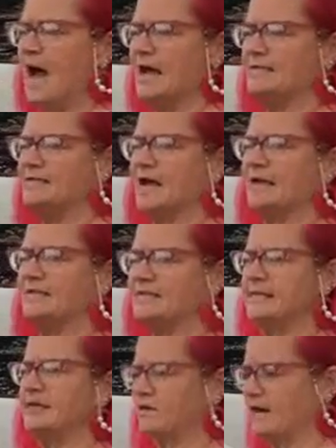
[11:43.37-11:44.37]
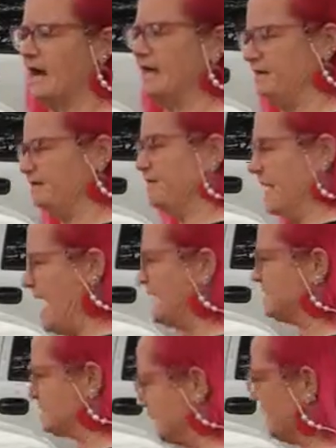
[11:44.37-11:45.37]
I, I said, okay,
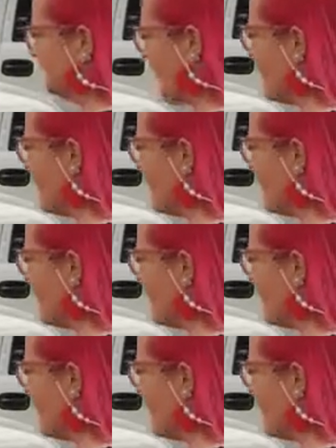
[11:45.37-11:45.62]
I see a